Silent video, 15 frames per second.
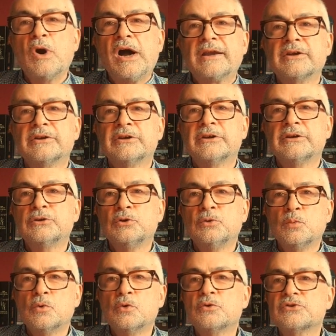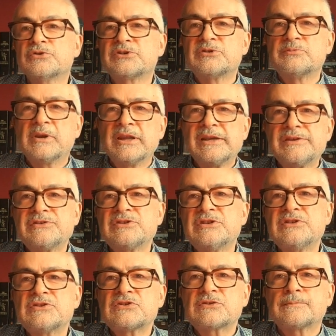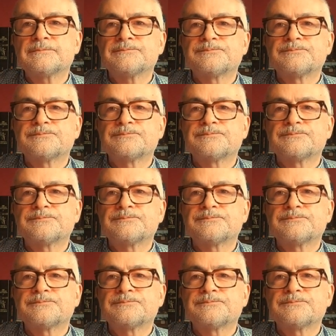Wagoner who walks to places.